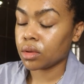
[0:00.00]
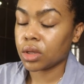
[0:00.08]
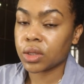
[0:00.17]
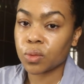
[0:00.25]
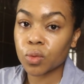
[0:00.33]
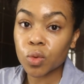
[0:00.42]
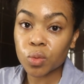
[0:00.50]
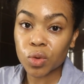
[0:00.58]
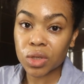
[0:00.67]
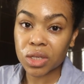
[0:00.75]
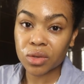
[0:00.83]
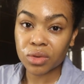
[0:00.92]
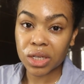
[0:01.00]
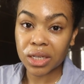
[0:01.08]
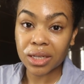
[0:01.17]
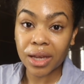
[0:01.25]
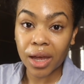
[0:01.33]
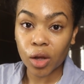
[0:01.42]
This warm water is really
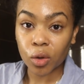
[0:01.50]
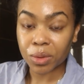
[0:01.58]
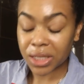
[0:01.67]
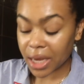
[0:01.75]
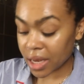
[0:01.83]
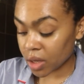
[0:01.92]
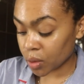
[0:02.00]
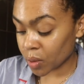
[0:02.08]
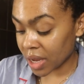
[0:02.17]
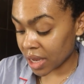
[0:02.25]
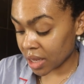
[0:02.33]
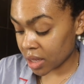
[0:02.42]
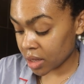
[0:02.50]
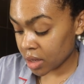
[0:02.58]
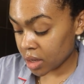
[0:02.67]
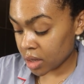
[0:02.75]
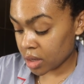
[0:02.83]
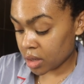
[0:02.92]
going to help take away
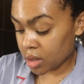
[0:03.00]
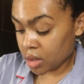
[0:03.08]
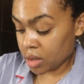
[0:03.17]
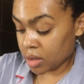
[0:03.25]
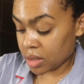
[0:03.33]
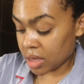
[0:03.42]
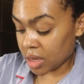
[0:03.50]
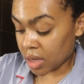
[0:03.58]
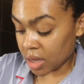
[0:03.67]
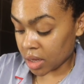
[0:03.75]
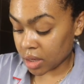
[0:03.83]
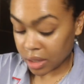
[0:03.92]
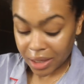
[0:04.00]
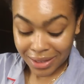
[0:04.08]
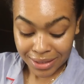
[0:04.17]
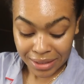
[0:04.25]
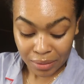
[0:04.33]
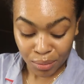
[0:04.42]
the
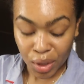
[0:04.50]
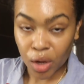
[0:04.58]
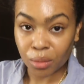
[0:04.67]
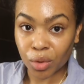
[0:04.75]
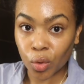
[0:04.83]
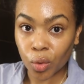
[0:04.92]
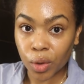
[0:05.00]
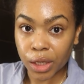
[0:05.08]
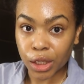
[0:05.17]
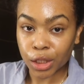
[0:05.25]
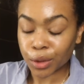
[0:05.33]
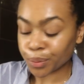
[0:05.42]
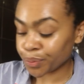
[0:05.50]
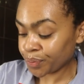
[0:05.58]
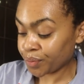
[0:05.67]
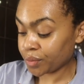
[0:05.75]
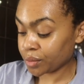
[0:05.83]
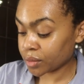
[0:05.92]
cleansing balm oil,
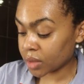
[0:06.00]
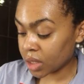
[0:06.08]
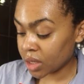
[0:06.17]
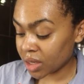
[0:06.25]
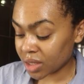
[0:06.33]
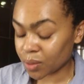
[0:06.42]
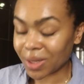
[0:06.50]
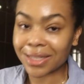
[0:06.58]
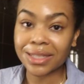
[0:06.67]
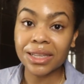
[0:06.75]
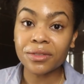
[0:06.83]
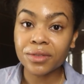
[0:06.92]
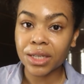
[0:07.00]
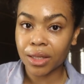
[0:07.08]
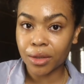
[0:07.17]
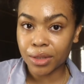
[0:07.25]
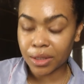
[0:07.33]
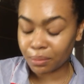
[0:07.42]
as well as lifting
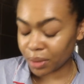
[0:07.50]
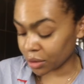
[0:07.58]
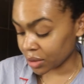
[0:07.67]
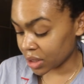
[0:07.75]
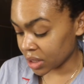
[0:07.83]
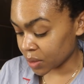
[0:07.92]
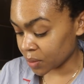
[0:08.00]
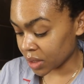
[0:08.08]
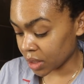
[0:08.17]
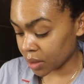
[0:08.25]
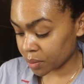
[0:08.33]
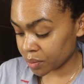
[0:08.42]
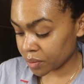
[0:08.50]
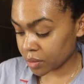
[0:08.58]
those impurities with it.